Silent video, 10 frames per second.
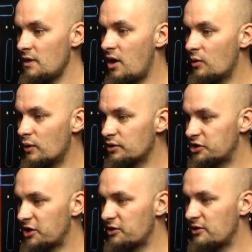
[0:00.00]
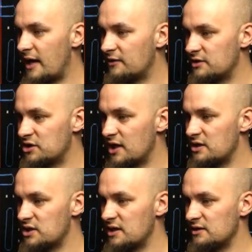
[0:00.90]
I will show you how to
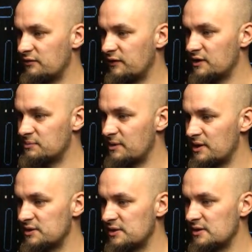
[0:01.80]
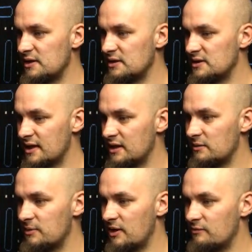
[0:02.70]
change into first person in a second,
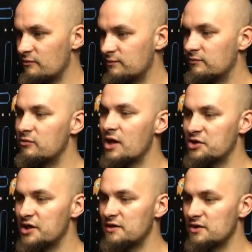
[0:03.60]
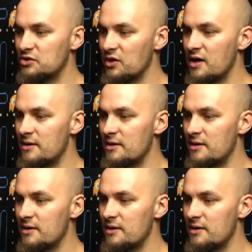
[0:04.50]
but I'm rushing to try